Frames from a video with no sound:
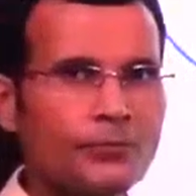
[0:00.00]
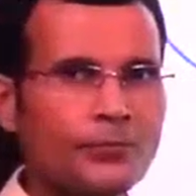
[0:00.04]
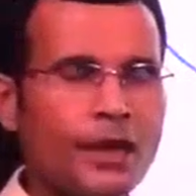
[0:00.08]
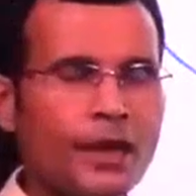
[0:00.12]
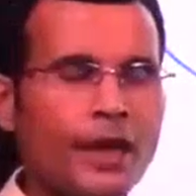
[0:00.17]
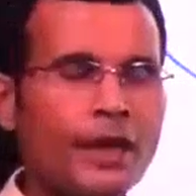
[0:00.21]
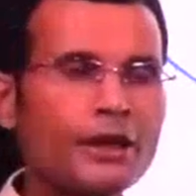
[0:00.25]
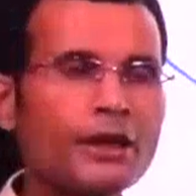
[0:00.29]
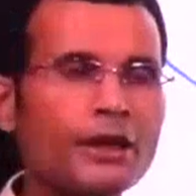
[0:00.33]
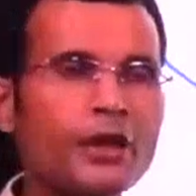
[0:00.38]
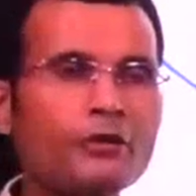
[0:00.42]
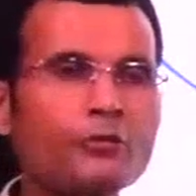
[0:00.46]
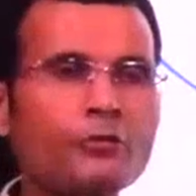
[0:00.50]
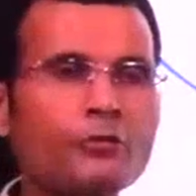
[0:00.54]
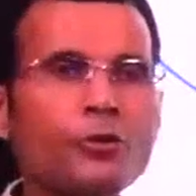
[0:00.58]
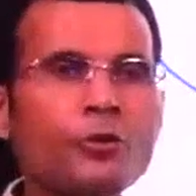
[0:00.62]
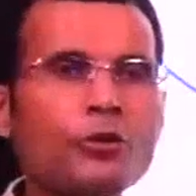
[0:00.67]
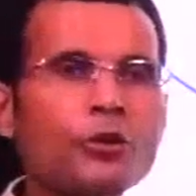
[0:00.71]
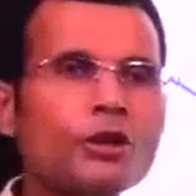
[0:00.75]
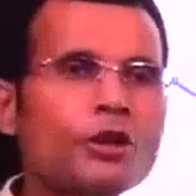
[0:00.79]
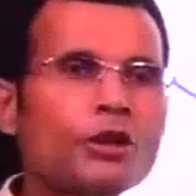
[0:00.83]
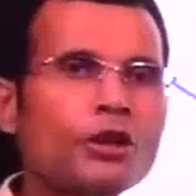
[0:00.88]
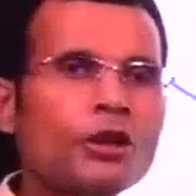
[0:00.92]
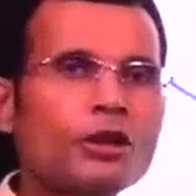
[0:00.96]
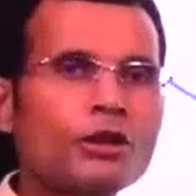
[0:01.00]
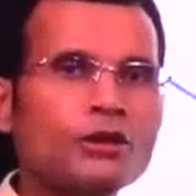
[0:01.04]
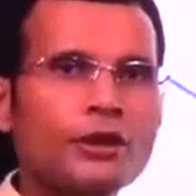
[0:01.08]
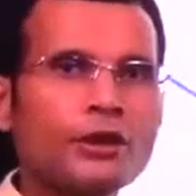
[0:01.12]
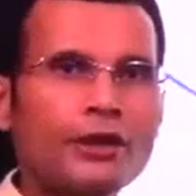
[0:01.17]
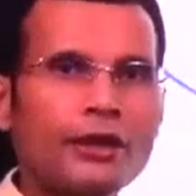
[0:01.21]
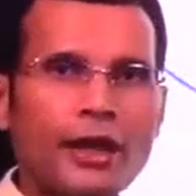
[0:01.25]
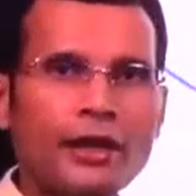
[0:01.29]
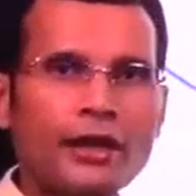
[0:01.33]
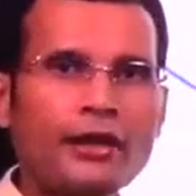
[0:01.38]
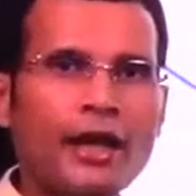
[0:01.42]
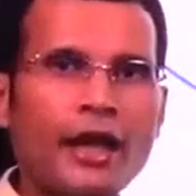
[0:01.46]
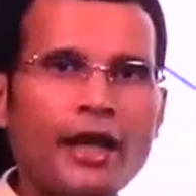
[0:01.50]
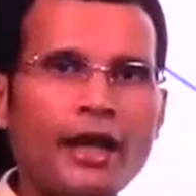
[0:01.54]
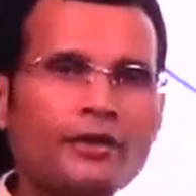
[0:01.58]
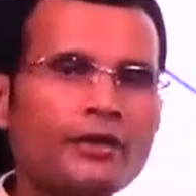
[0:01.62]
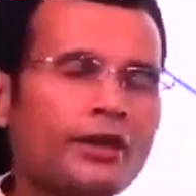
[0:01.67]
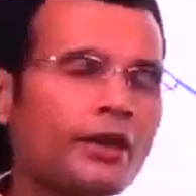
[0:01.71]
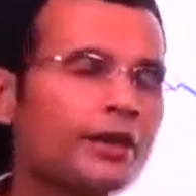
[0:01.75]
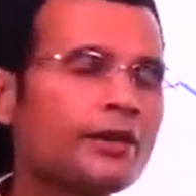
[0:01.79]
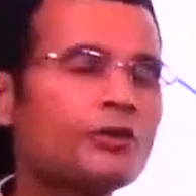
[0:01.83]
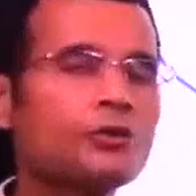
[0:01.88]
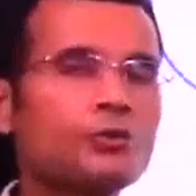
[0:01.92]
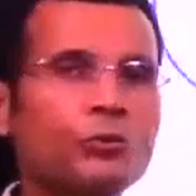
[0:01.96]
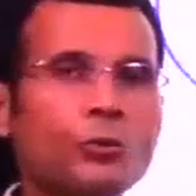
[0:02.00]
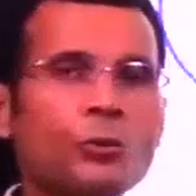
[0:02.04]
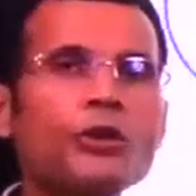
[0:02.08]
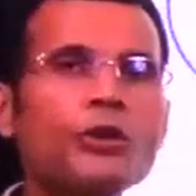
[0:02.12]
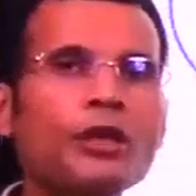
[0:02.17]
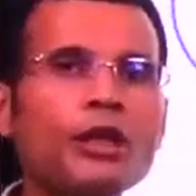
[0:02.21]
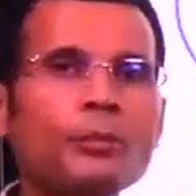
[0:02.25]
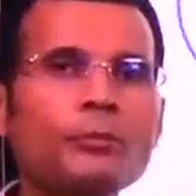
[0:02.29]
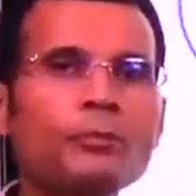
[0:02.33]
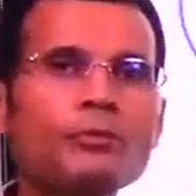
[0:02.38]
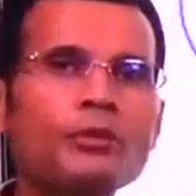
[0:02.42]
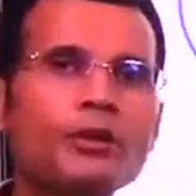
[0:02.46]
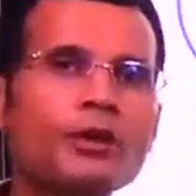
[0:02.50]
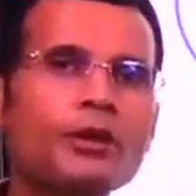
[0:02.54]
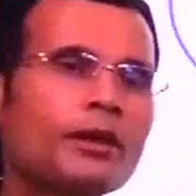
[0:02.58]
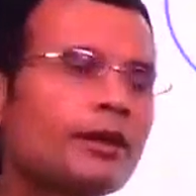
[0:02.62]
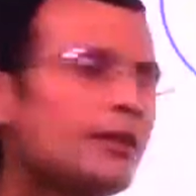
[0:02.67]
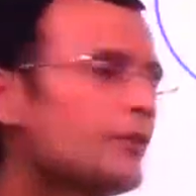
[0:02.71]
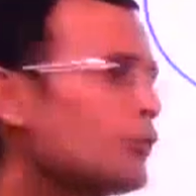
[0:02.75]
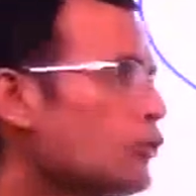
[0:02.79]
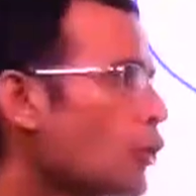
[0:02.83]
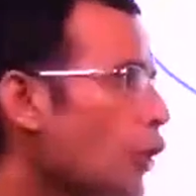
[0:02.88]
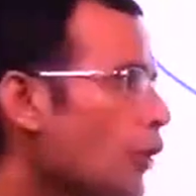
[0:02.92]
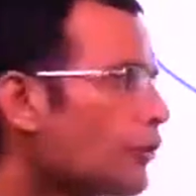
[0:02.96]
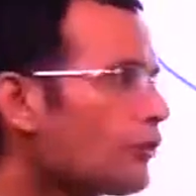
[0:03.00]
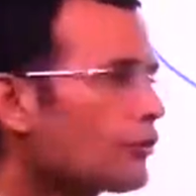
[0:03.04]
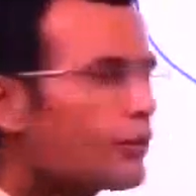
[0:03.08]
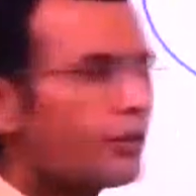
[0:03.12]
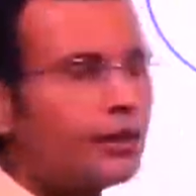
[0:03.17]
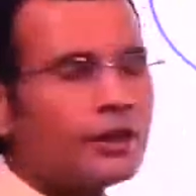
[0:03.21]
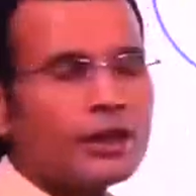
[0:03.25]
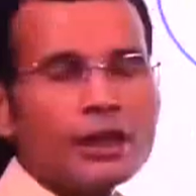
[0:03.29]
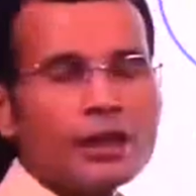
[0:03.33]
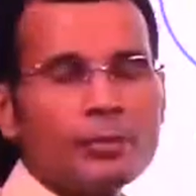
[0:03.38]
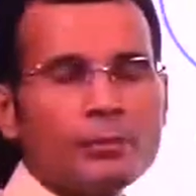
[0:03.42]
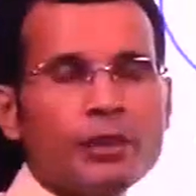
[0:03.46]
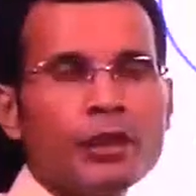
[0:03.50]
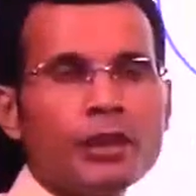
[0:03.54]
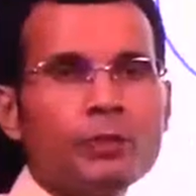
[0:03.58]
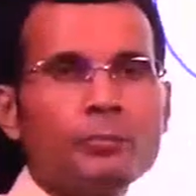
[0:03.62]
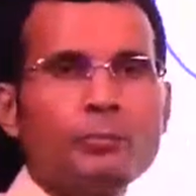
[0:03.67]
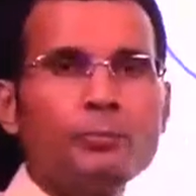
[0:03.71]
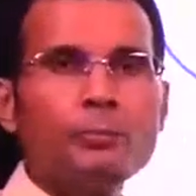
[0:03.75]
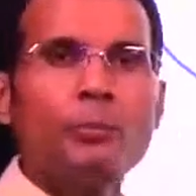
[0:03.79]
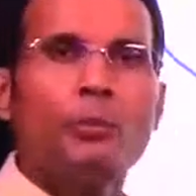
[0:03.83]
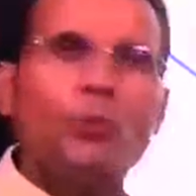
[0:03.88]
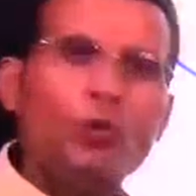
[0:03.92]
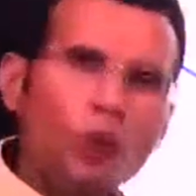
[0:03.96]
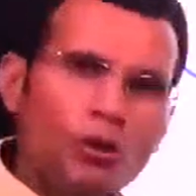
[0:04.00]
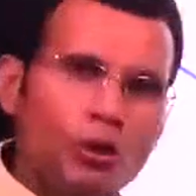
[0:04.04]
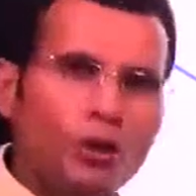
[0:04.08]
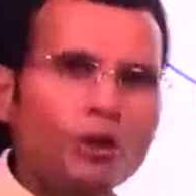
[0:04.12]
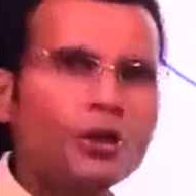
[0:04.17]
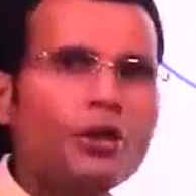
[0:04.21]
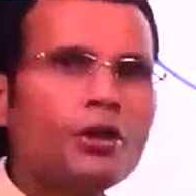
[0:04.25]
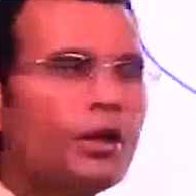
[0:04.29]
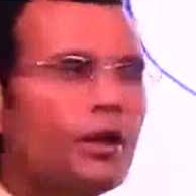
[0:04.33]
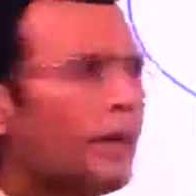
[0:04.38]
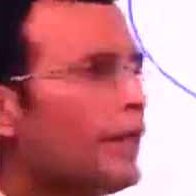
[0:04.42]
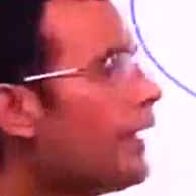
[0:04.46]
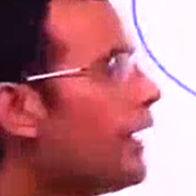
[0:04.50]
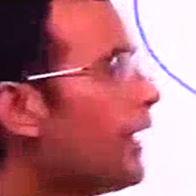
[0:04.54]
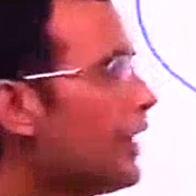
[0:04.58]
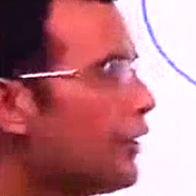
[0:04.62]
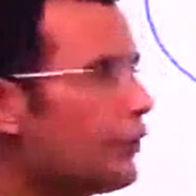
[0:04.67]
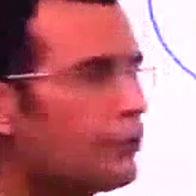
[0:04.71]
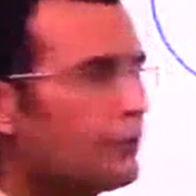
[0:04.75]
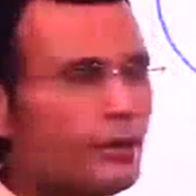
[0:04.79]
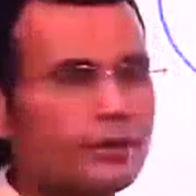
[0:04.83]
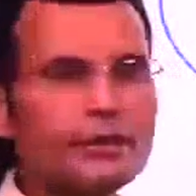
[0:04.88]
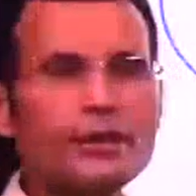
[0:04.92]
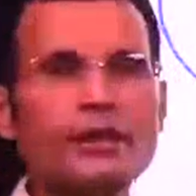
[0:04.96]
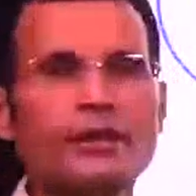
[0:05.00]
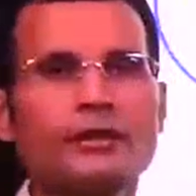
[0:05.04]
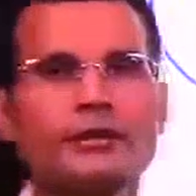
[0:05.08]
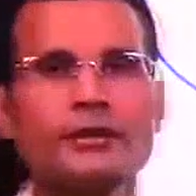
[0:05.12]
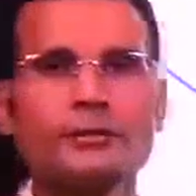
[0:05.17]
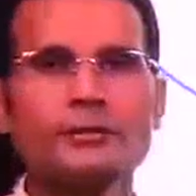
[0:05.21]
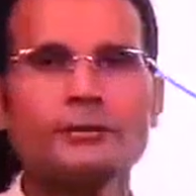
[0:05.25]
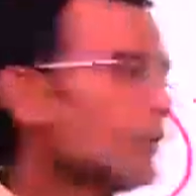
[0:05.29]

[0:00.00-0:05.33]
And therefore, the cation, that is sodium, is constantly being pulled into the cells.